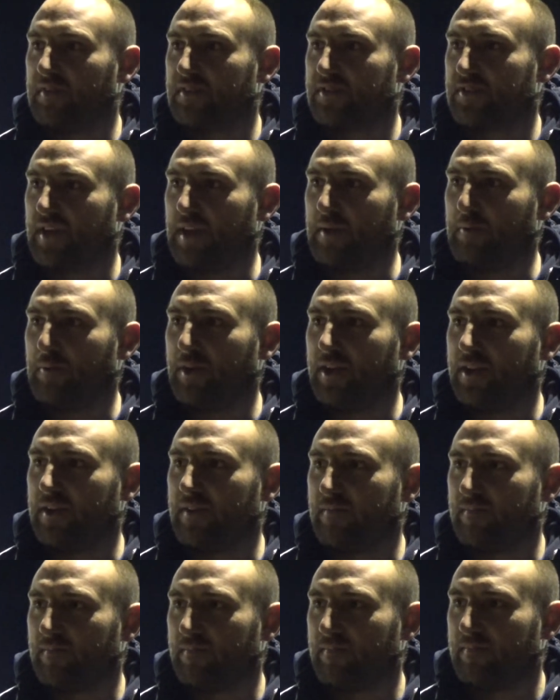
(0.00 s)
for us to keep winning.
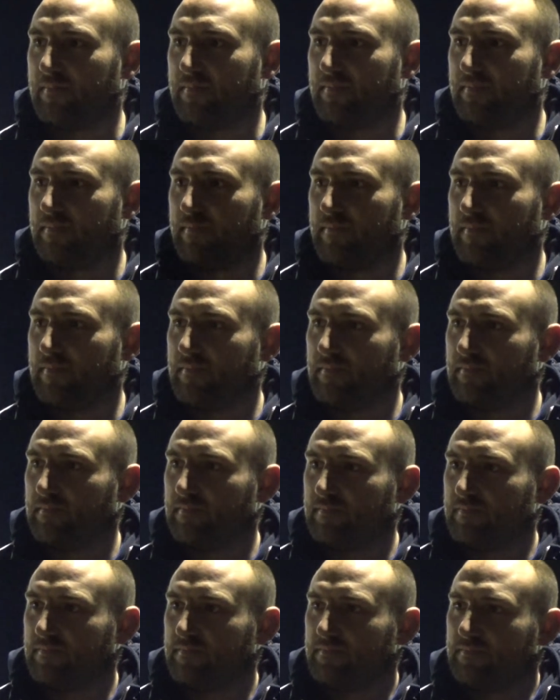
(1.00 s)
All
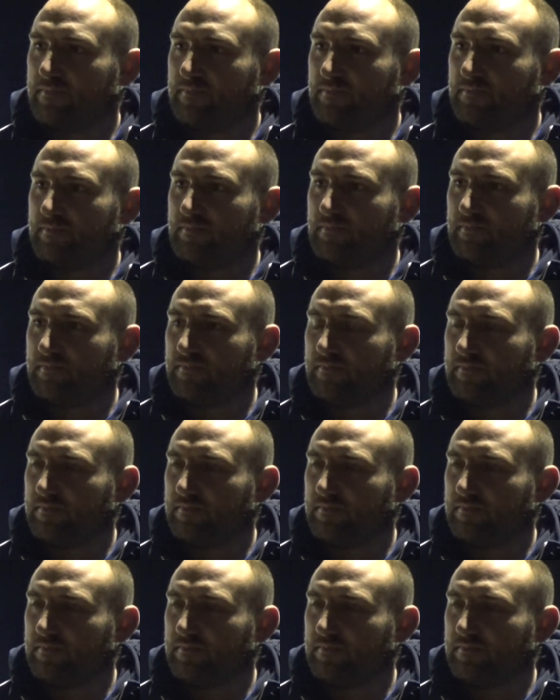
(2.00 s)
right, Liam, well, it's